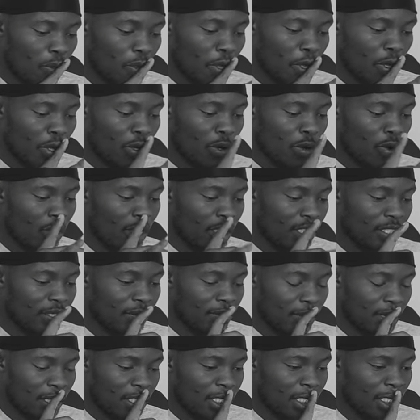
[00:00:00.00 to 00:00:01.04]
you know what,
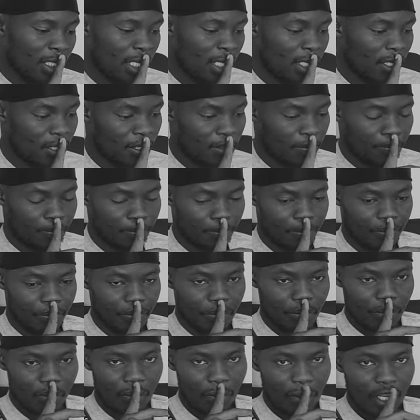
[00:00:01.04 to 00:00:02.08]
SmartZhet
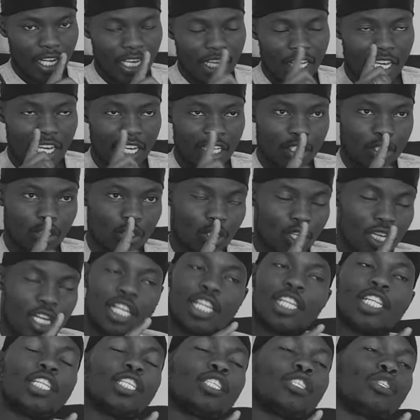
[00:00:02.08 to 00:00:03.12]
yes, you're
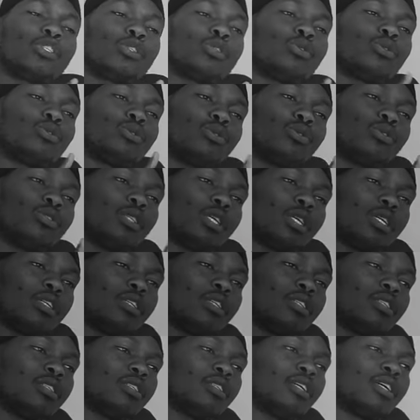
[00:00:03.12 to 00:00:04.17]
cleaning shoes today,
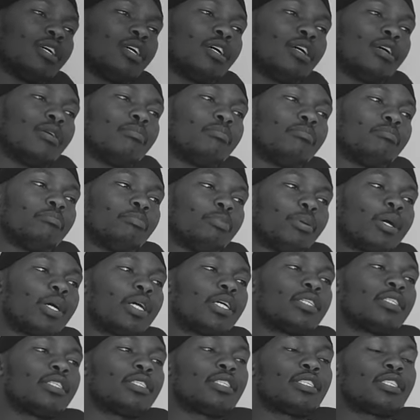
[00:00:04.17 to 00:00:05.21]

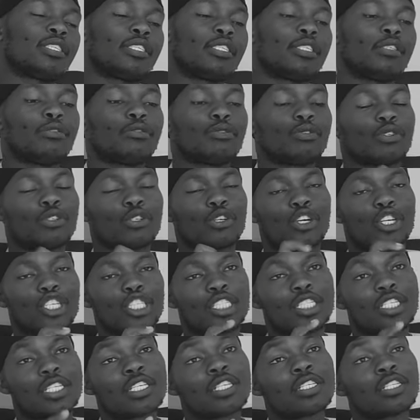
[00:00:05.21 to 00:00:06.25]
but if you're
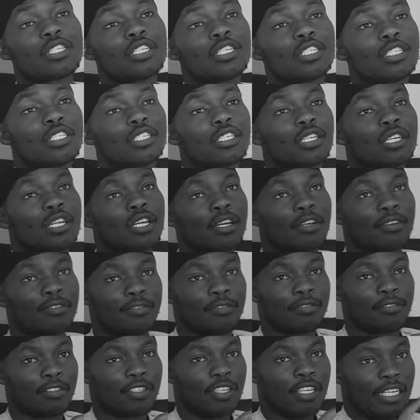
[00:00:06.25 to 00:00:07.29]
consistent
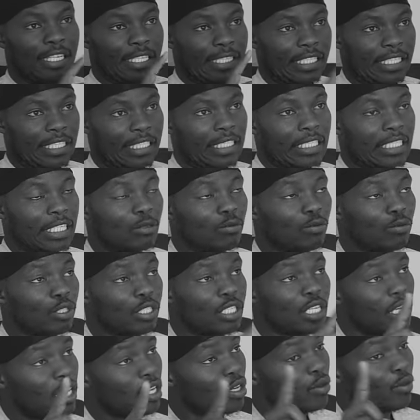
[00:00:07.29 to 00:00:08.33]
enough, this thing will
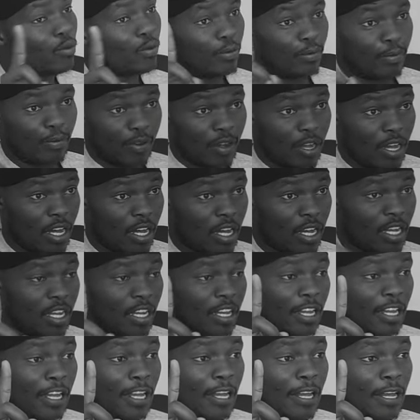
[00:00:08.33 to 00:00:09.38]
take you far
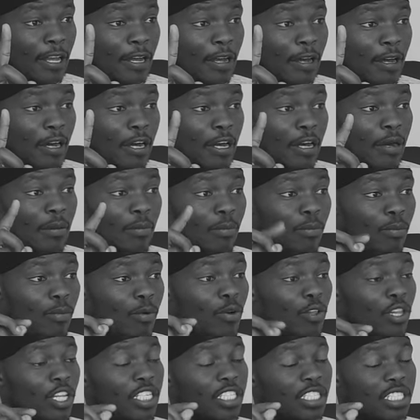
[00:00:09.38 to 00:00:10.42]
uh, more
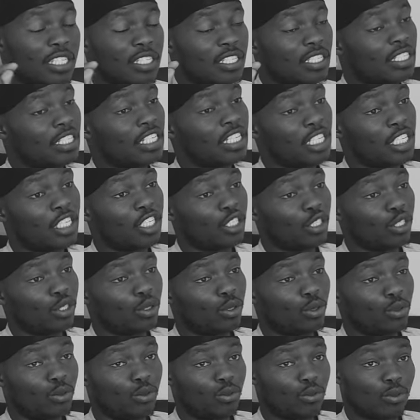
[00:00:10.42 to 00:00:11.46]
than just cleaning
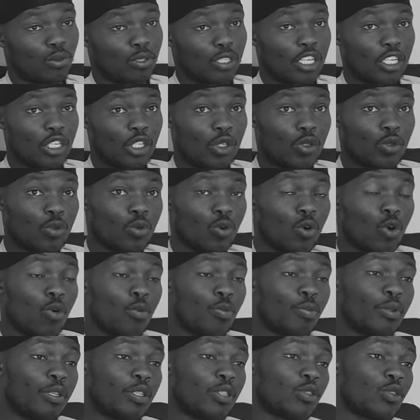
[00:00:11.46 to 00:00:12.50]
shoes and you
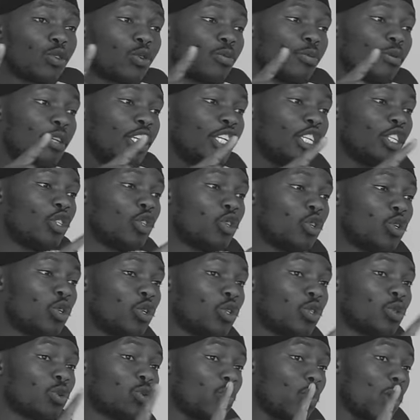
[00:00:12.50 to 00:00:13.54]
open so many
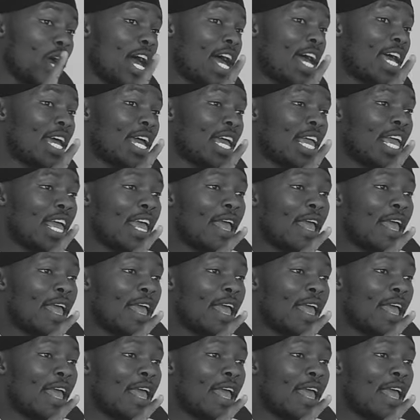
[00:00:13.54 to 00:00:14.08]
doors. Why?